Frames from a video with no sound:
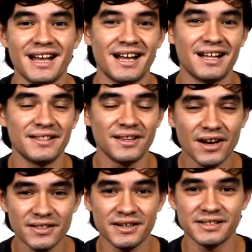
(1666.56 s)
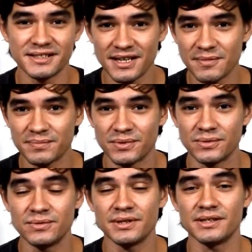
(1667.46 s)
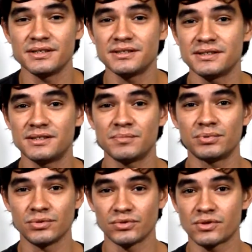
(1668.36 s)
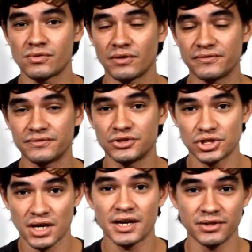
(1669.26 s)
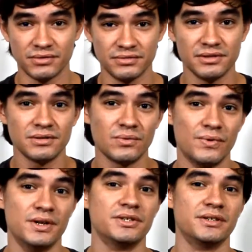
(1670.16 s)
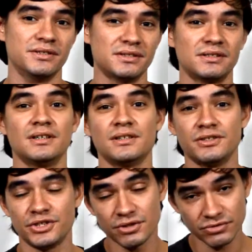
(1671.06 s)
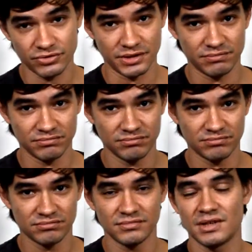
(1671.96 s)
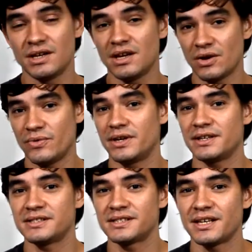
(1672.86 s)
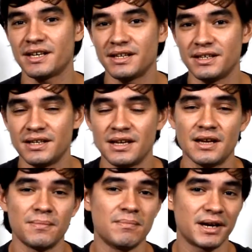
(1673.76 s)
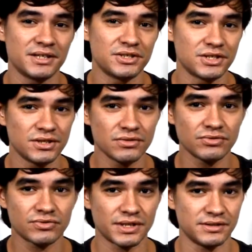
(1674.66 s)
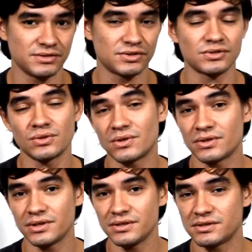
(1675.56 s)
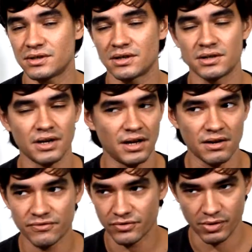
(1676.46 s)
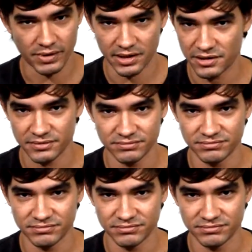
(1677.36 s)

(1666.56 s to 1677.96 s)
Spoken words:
Another example is the plural of child, which is children. We can say, my children's toys are everywhere.